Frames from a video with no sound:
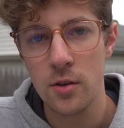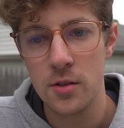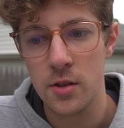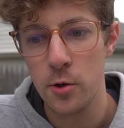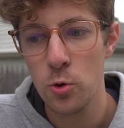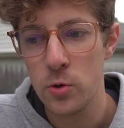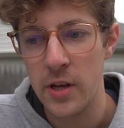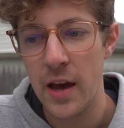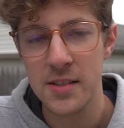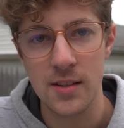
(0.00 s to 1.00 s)
to
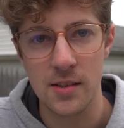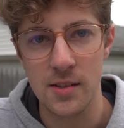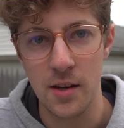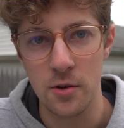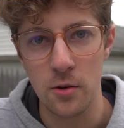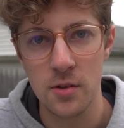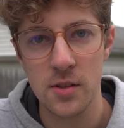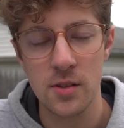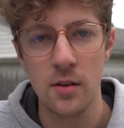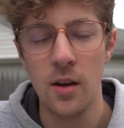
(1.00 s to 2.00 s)
testing
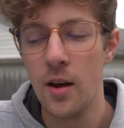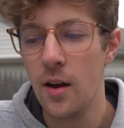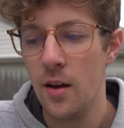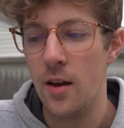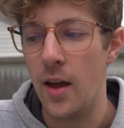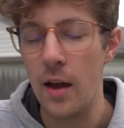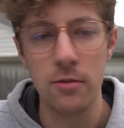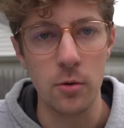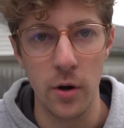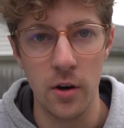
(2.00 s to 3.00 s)
centers
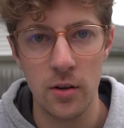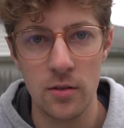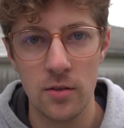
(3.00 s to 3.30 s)
everywhere.